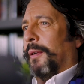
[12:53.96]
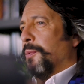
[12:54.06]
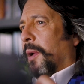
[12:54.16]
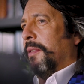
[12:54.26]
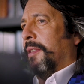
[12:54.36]
There was
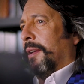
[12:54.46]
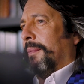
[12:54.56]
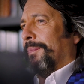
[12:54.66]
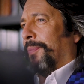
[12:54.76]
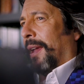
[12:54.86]
one
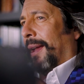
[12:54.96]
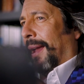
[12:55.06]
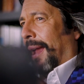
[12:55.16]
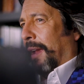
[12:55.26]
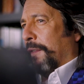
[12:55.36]
thing that
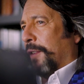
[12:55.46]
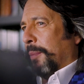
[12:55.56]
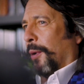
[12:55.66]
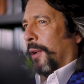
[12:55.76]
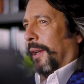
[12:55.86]

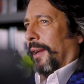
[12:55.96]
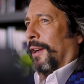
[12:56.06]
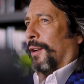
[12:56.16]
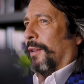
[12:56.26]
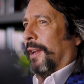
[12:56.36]
everybody
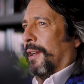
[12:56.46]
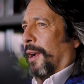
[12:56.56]
agreed